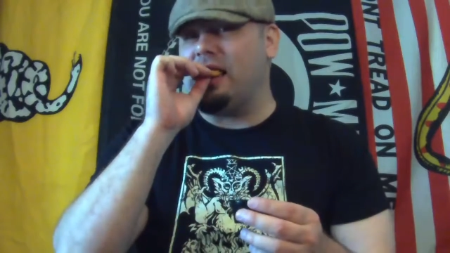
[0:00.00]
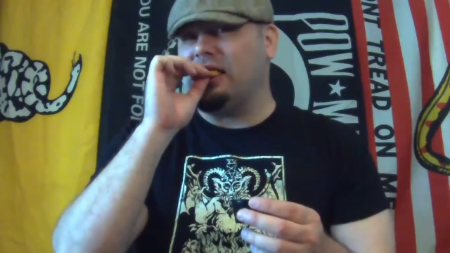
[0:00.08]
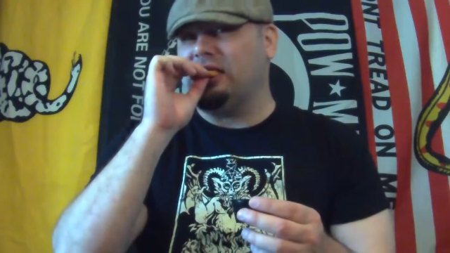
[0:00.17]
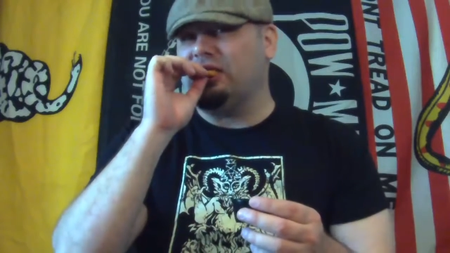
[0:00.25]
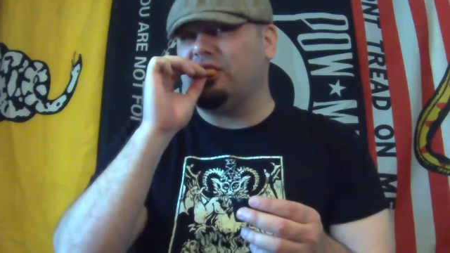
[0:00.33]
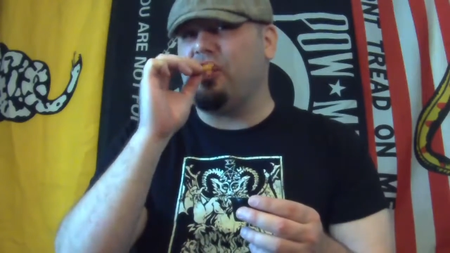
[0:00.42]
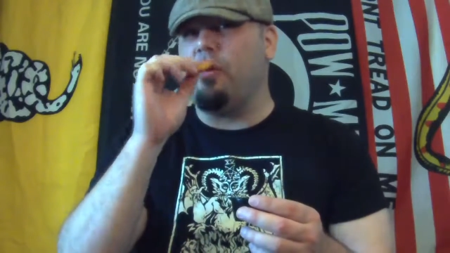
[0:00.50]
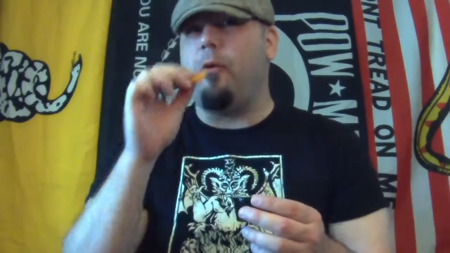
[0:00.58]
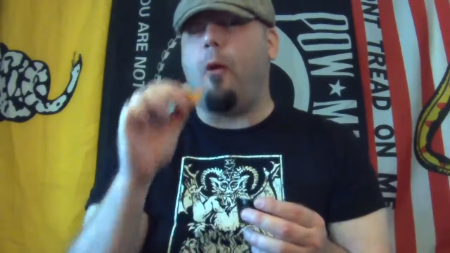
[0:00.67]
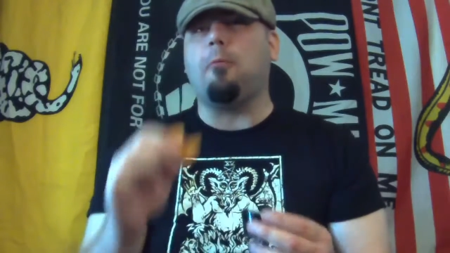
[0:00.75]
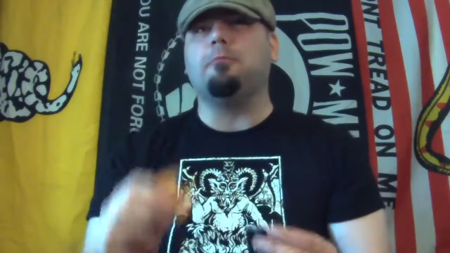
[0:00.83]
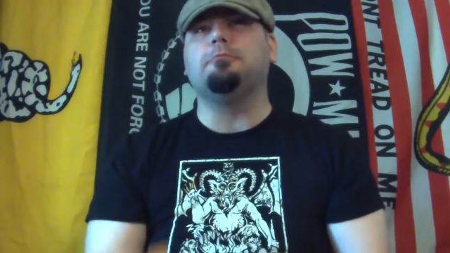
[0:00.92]

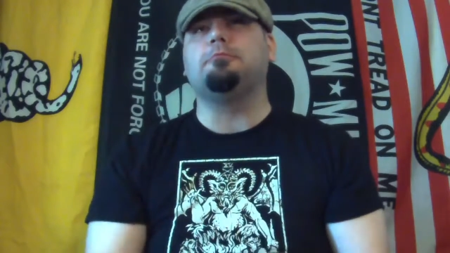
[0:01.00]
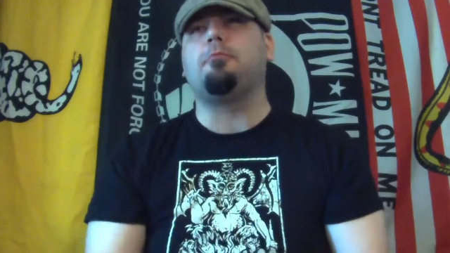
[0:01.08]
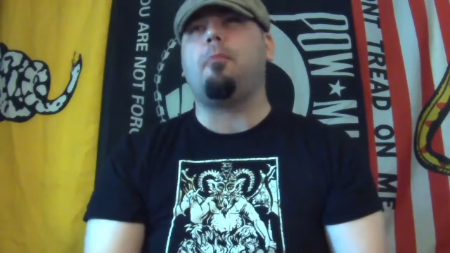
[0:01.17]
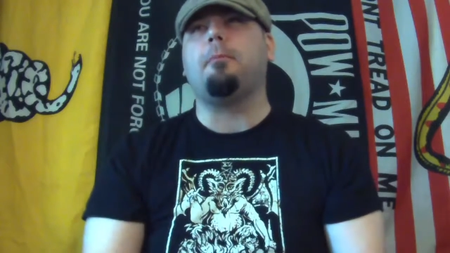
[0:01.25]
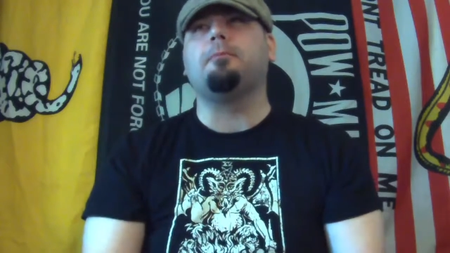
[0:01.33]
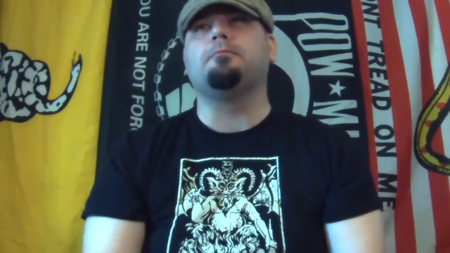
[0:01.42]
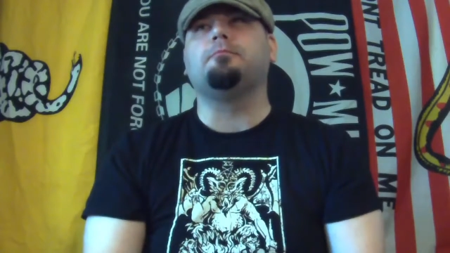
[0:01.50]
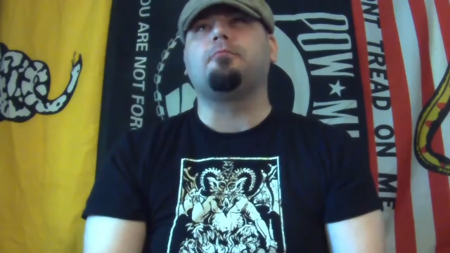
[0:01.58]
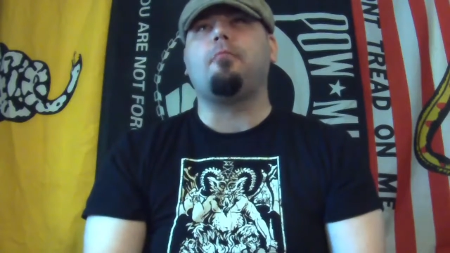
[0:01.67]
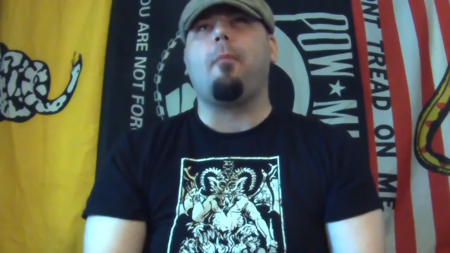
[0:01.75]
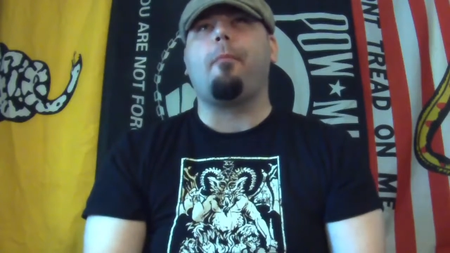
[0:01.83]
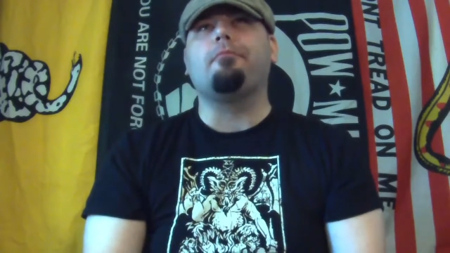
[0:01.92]

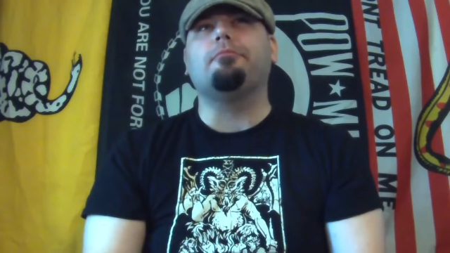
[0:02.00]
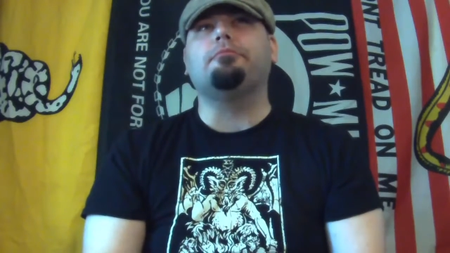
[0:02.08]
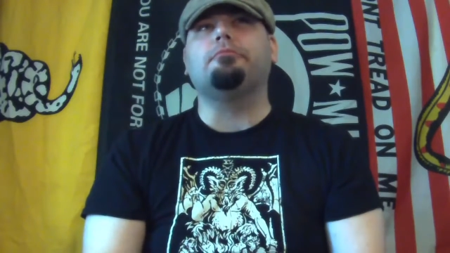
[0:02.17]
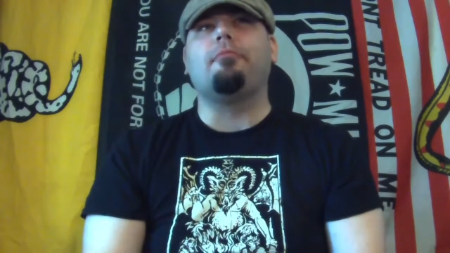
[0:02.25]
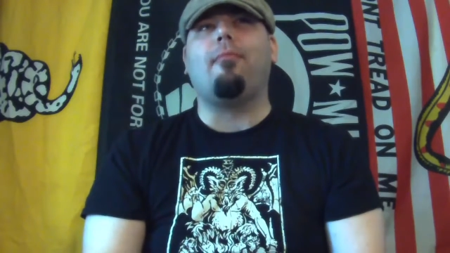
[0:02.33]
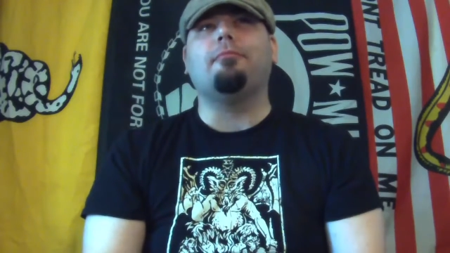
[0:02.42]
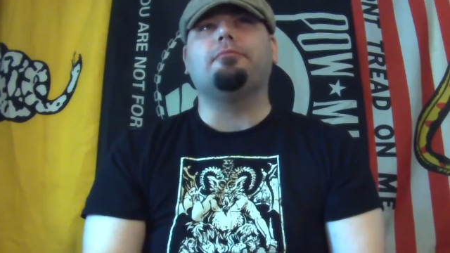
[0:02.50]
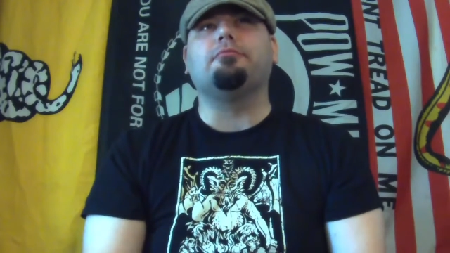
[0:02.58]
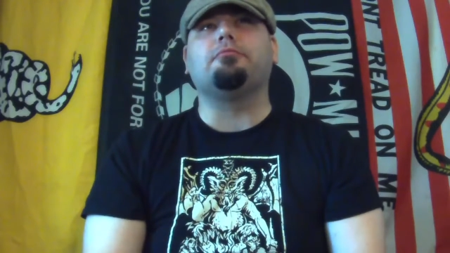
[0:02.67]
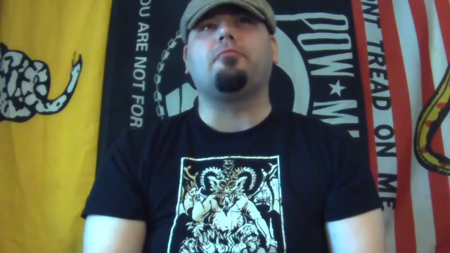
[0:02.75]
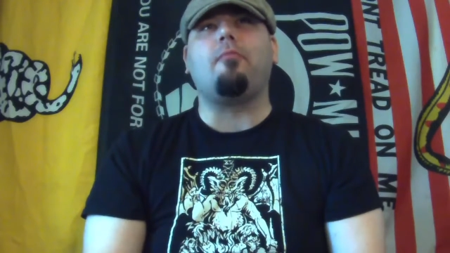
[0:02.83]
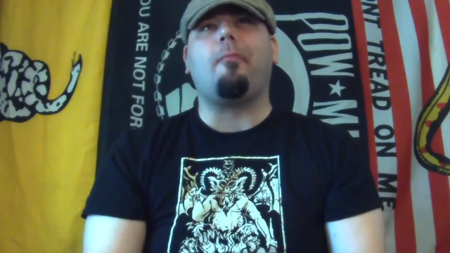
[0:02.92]

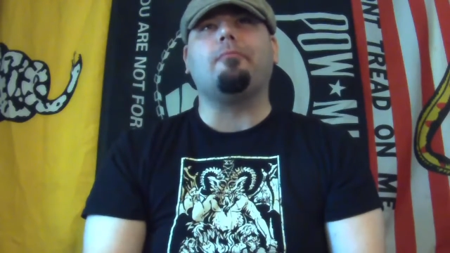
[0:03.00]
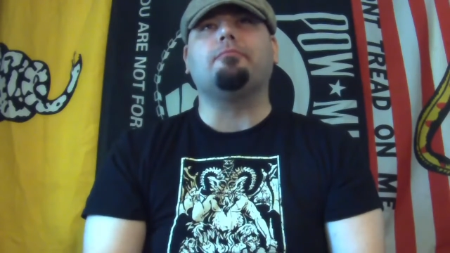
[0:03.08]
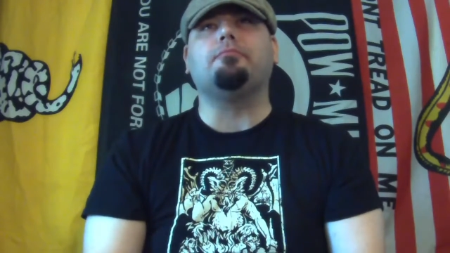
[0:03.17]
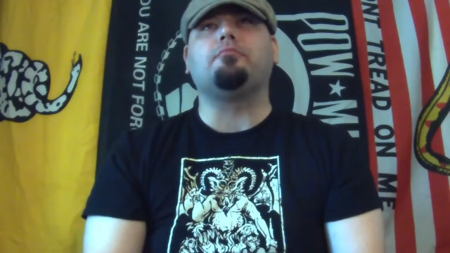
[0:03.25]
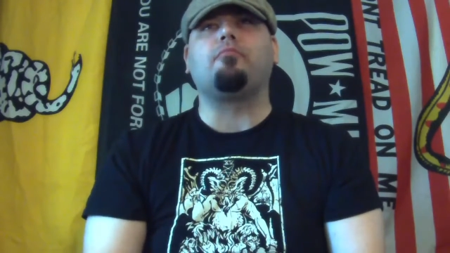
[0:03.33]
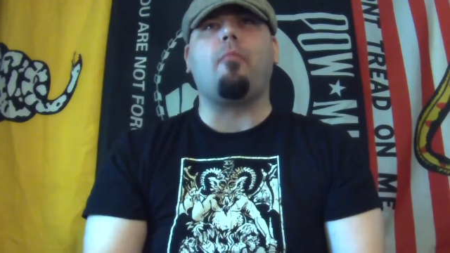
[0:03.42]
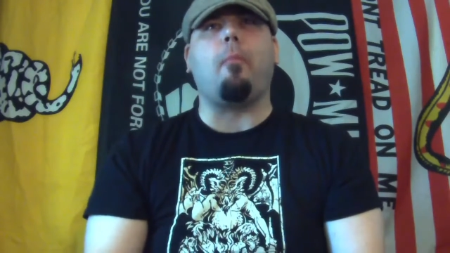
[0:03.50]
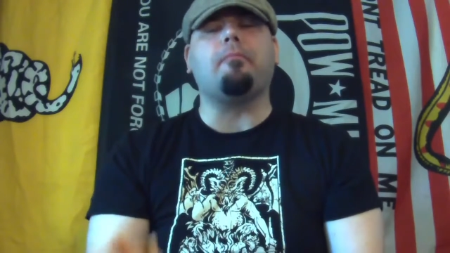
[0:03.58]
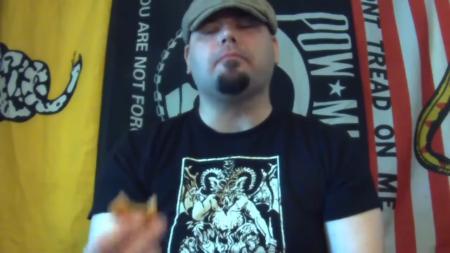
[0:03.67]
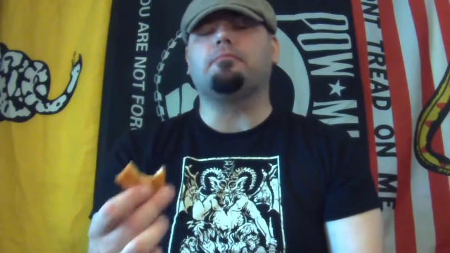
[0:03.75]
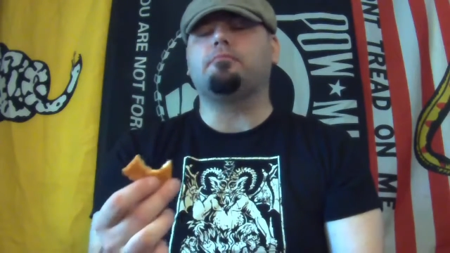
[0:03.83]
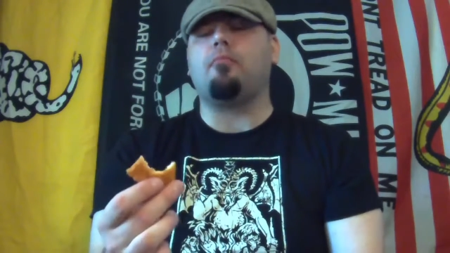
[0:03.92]

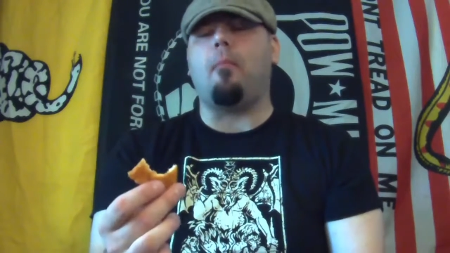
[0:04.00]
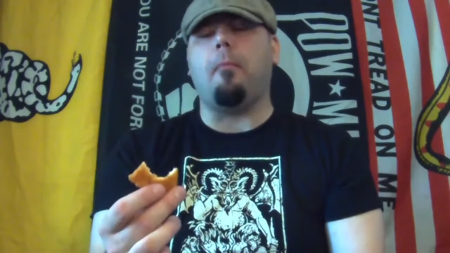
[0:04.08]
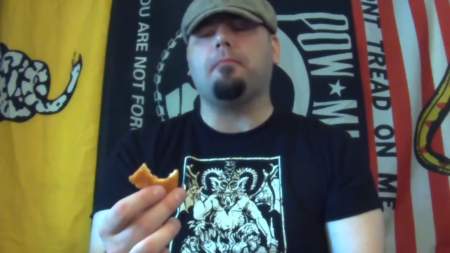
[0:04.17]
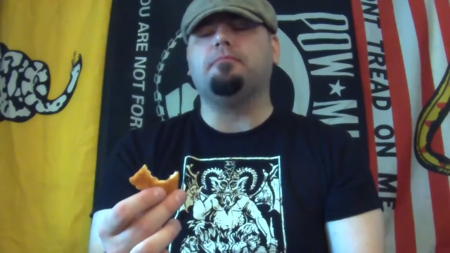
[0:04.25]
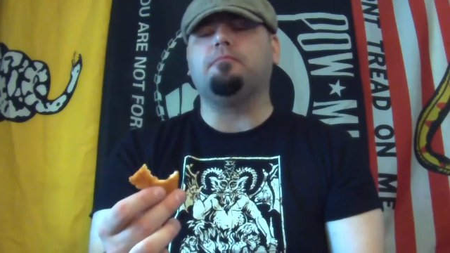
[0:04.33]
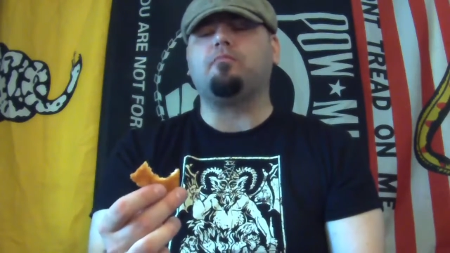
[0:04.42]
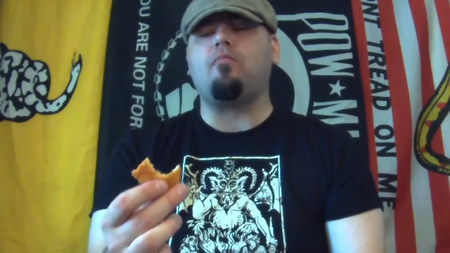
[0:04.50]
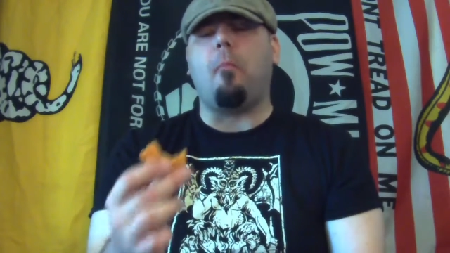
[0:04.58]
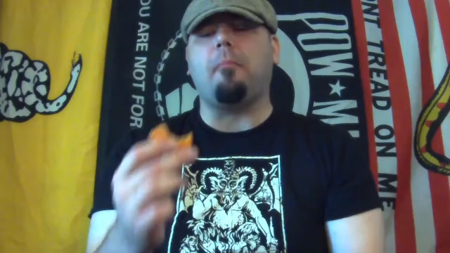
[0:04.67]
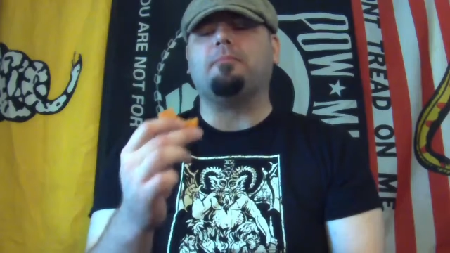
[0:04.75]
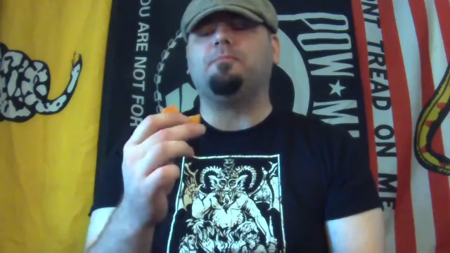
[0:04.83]
Nobody speaks.